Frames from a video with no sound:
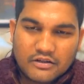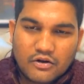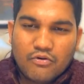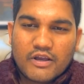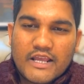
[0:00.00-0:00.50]

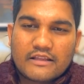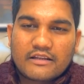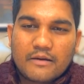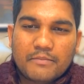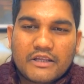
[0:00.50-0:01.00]
Loka
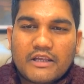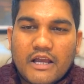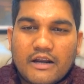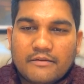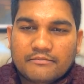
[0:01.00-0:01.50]
Yatra
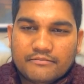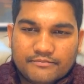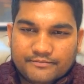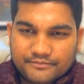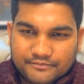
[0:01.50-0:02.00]
Prigyanam
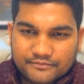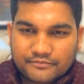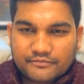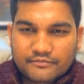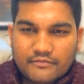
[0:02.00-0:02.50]

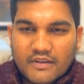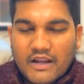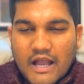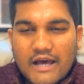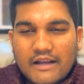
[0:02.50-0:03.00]

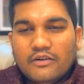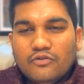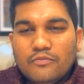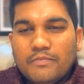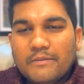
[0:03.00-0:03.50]
are the
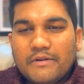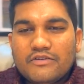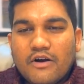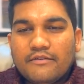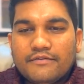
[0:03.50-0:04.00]
two
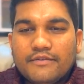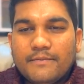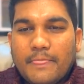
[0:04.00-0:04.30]
purposes of